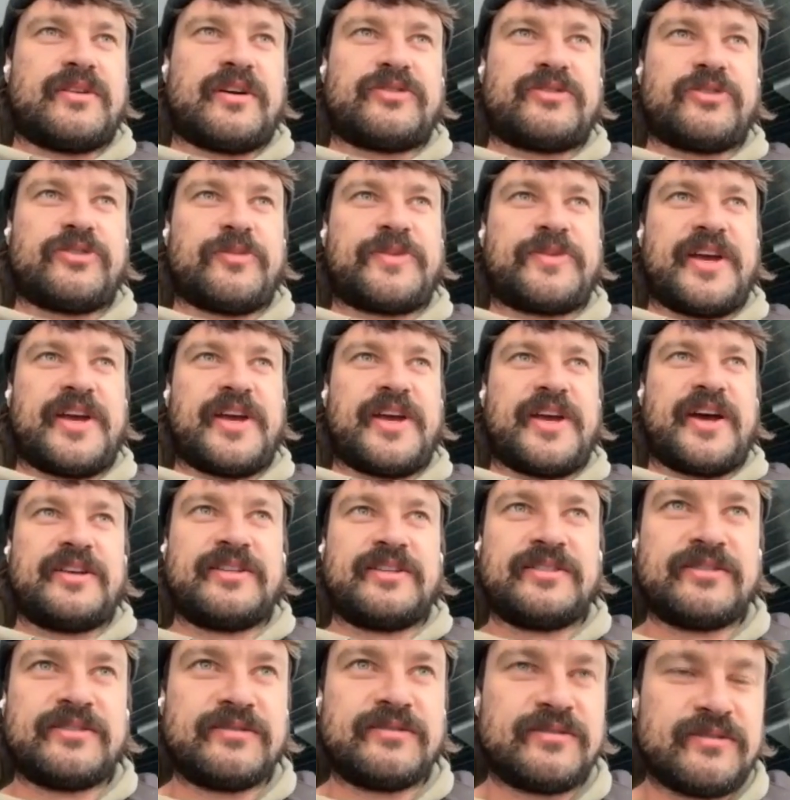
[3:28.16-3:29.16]
dropped
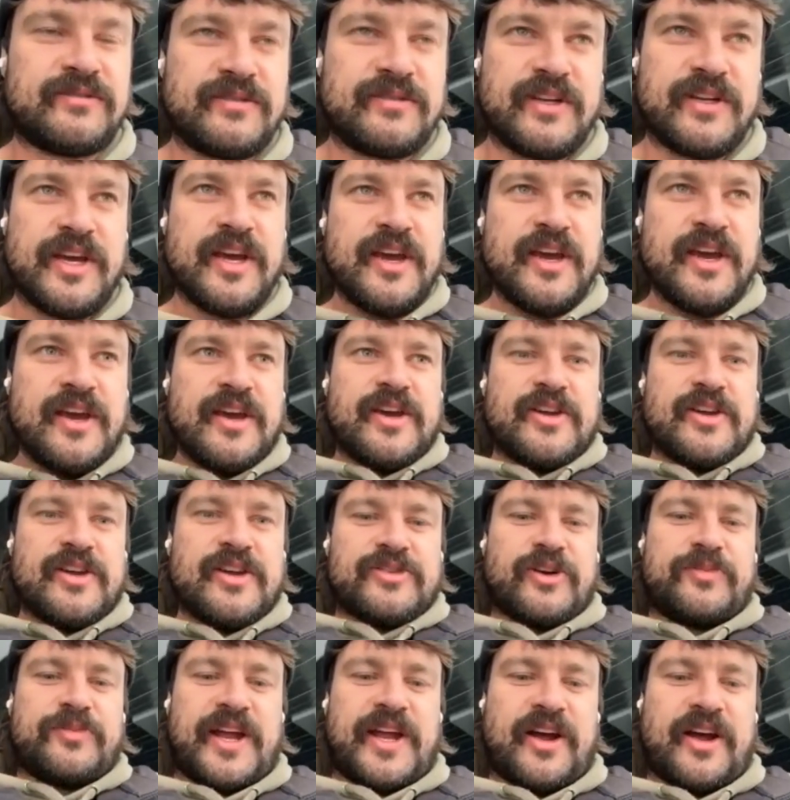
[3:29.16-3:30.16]

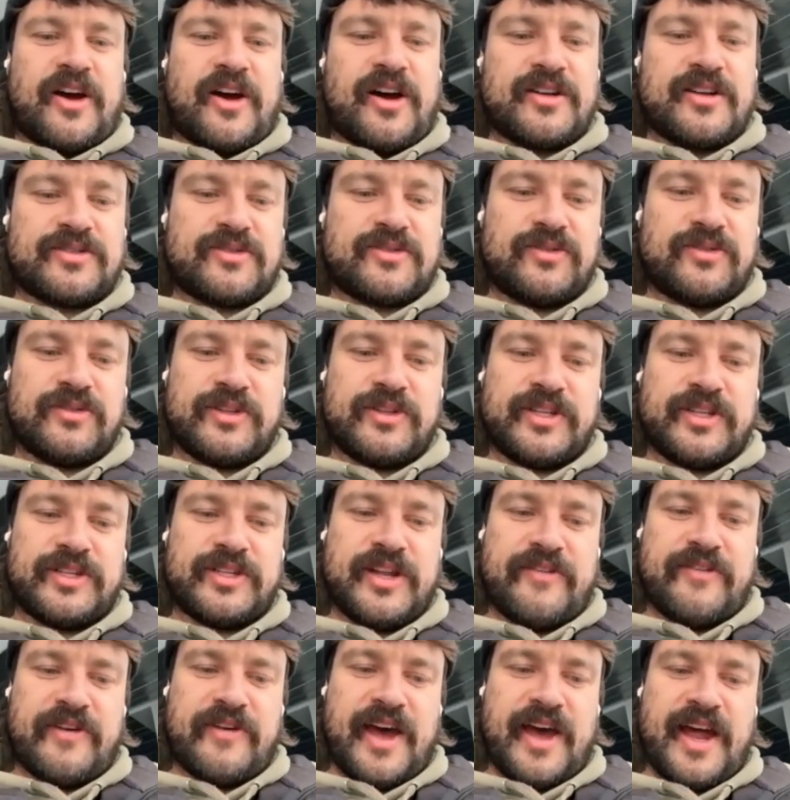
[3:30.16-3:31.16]
out of high school and
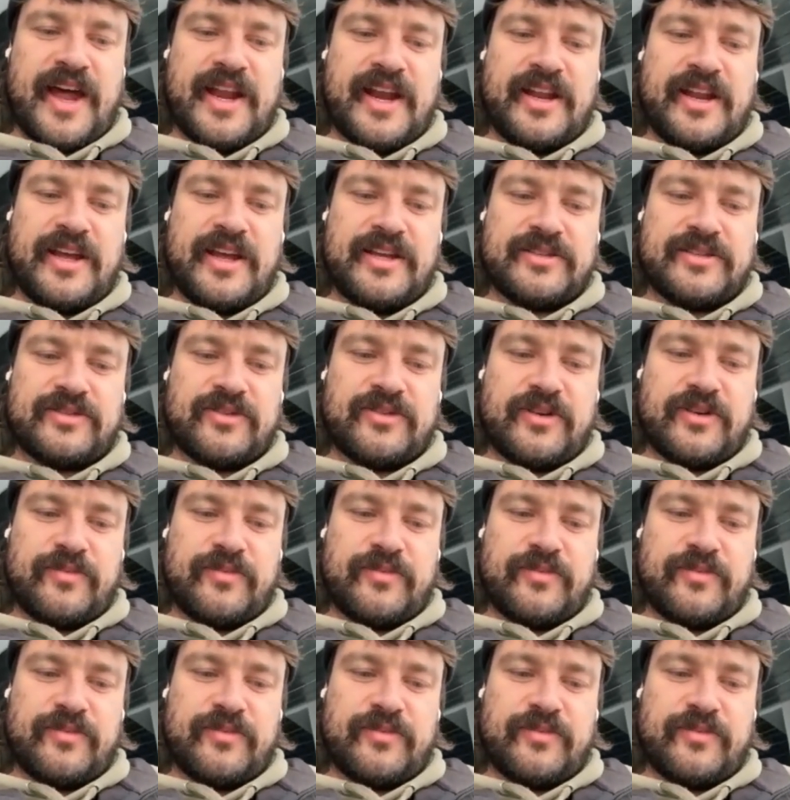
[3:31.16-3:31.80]
never had any